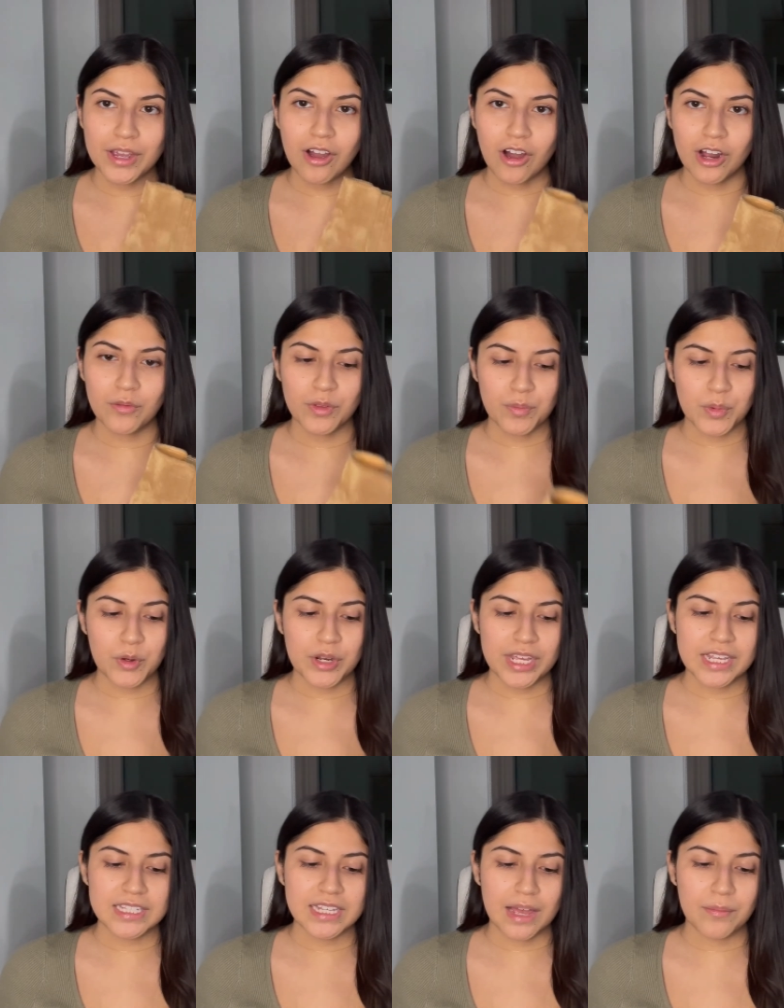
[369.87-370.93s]
On with
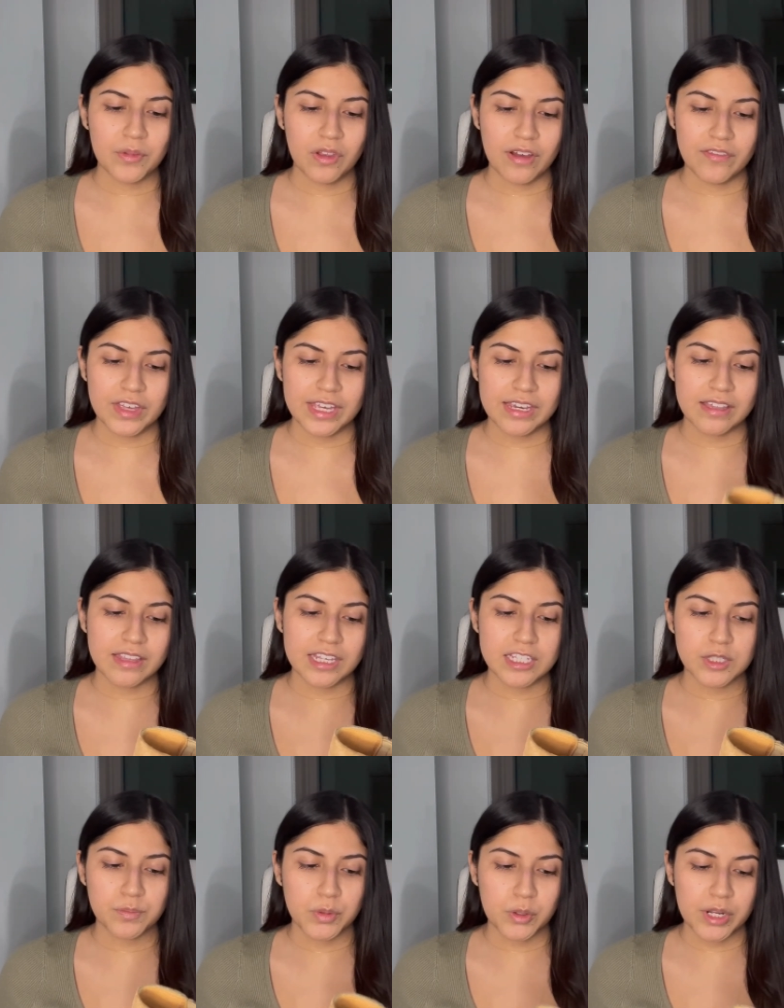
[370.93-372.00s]
booties, I'm loving
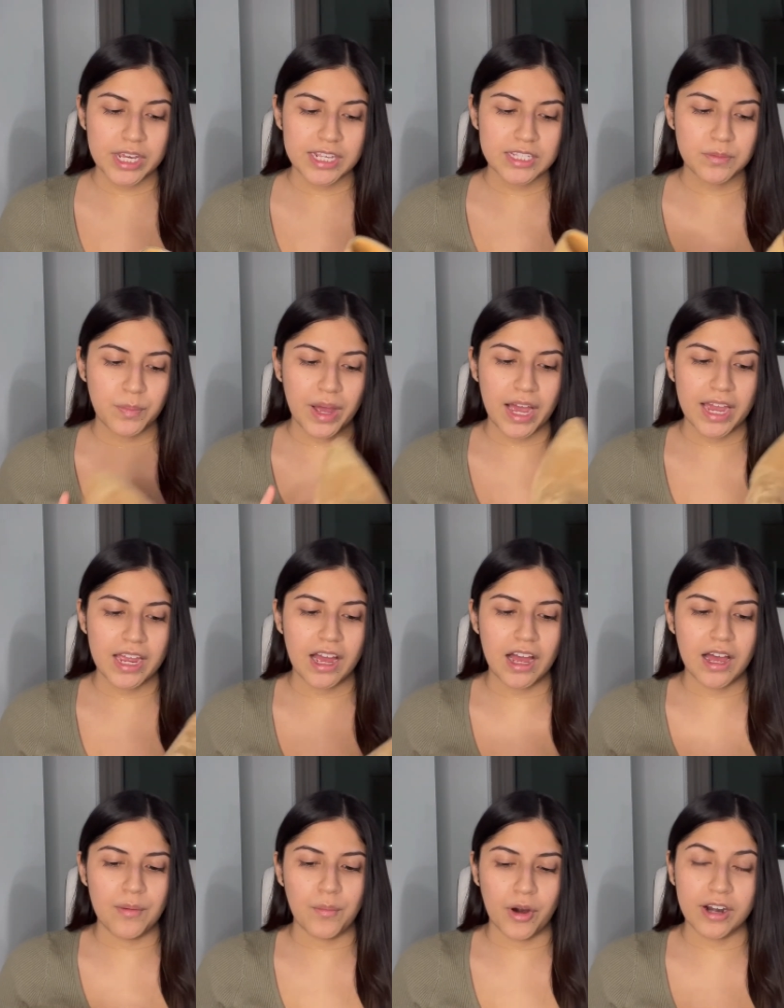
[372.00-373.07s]
these booties by
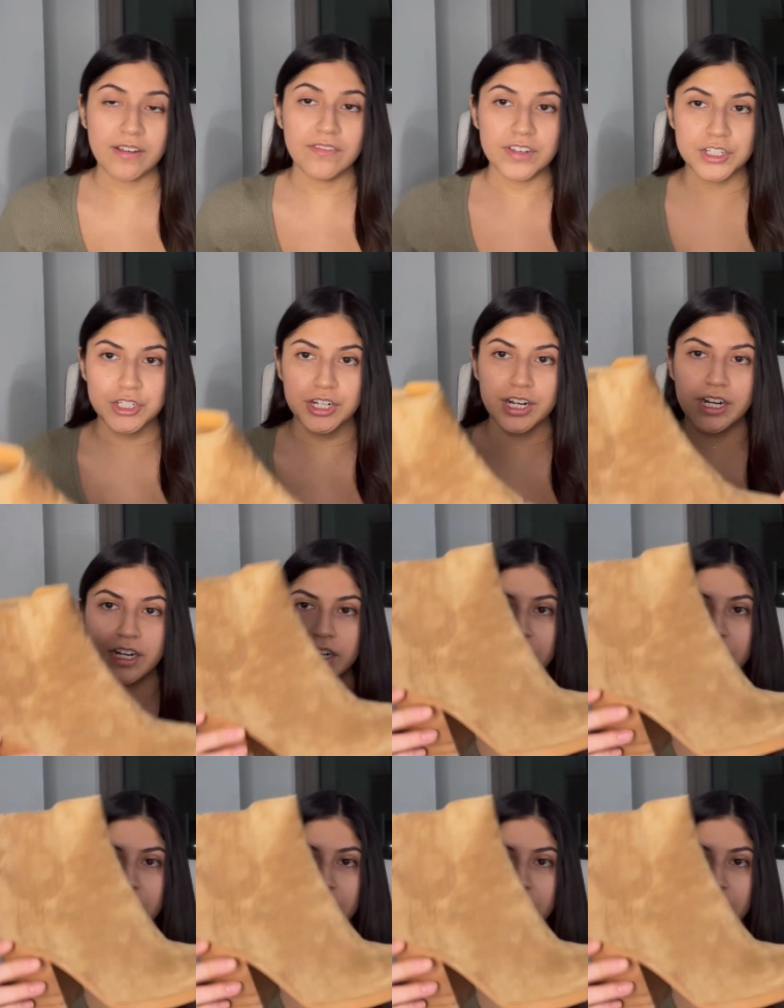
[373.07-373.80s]
Marc Fisher.